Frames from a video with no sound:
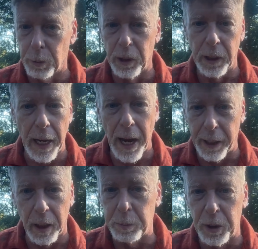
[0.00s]
really
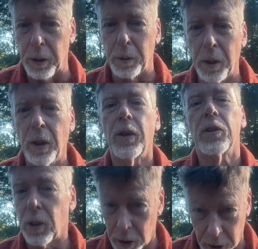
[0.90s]
add up to.
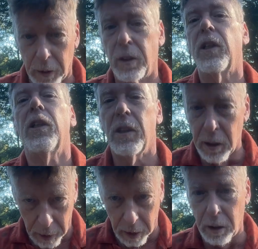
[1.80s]
So it's a
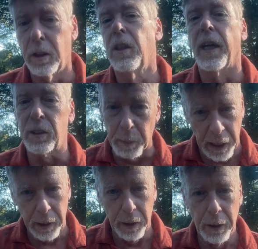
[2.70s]
yes,
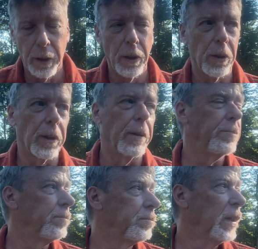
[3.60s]
man. Okay.
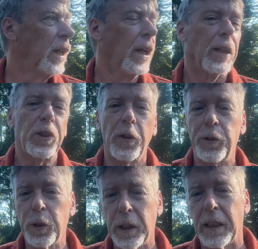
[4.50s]
So if
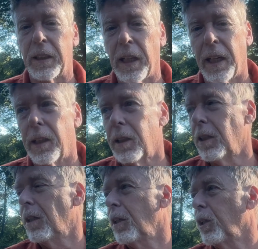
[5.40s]
you think that
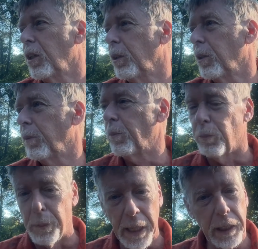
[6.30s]

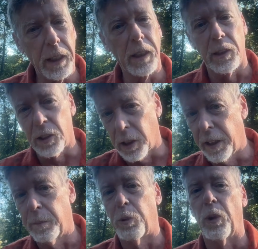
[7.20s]
making a
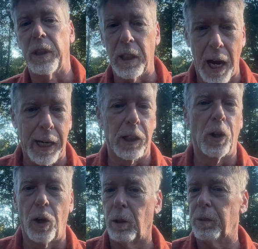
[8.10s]
slave boy nod
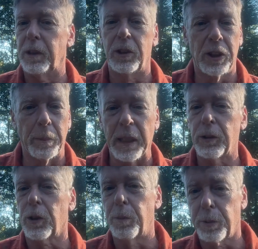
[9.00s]
along with a
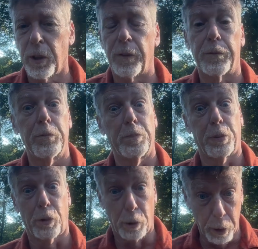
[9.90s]
geometrical proof
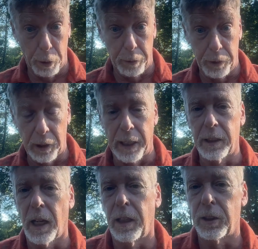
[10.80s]
proves that
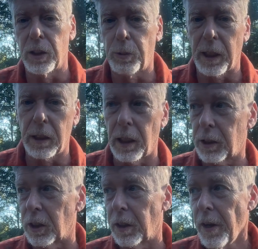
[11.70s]
knowledge is
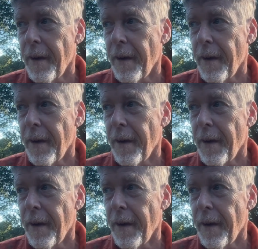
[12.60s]
recollection,